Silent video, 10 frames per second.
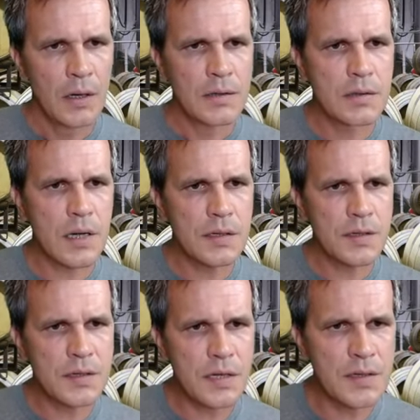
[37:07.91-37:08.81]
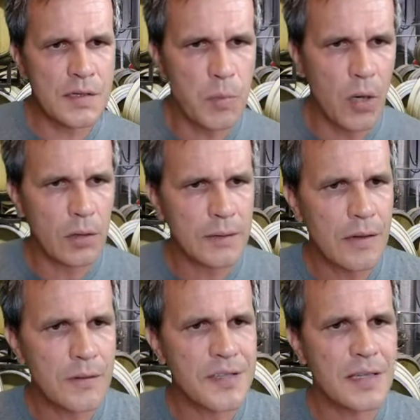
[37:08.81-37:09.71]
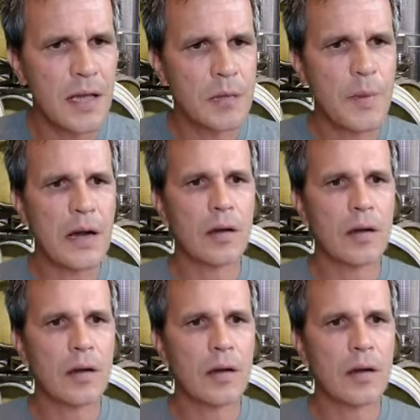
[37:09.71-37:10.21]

Does does this bottle now stay in barrel?